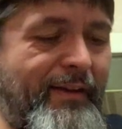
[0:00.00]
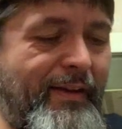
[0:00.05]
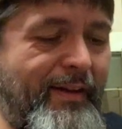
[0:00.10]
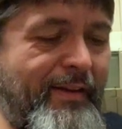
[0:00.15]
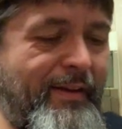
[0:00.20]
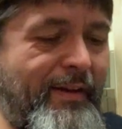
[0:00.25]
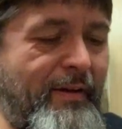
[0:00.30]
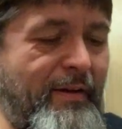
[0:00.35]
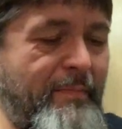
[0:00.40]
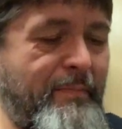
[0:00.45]
I,
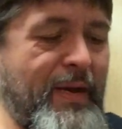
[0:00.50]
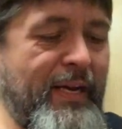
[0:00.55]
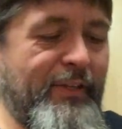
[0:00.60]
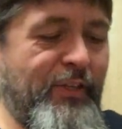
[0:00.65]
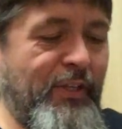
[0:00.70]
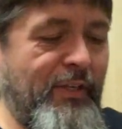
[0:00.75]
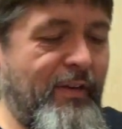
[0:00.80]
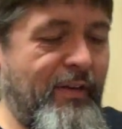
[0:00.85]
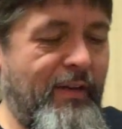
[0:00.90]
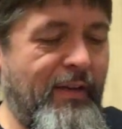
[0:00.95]
I
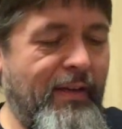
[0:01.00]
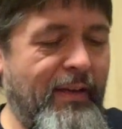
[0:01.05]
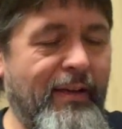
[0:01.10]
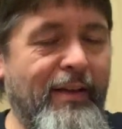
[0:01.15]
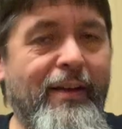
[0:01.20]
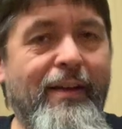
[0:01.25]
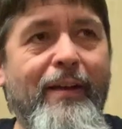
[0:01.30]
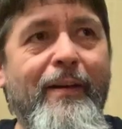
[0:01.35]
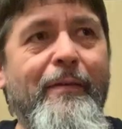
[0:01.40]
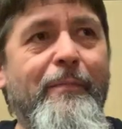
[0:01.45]
imagine a,
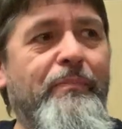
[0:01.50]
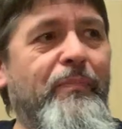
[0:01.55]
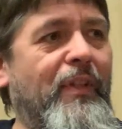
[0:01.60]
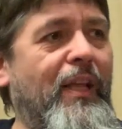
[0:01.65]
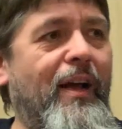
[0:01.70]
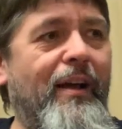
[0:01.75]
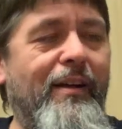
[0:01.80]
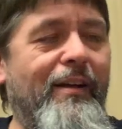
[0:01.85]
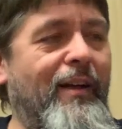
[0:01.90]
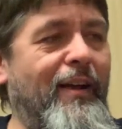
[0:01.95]

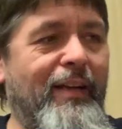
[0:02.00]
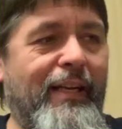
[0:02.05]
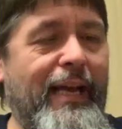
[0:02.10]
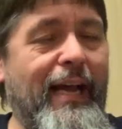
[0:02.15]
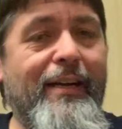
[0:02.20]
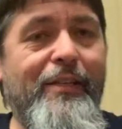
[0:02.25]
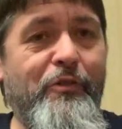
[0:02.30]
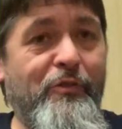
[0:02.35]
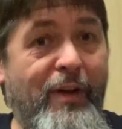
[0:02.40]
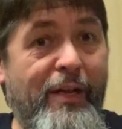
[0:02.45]
a, a,
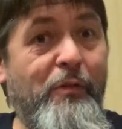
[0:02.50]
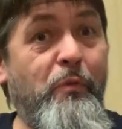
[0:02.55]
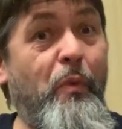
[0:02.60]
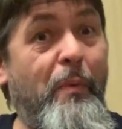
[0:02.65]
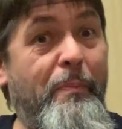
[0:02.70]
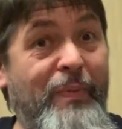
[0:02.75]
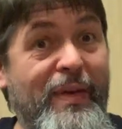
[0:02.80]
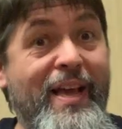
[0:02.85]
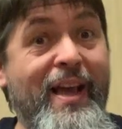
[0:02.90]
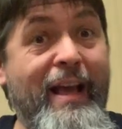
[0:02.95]
cask strength
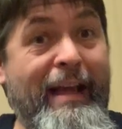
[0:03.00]
would be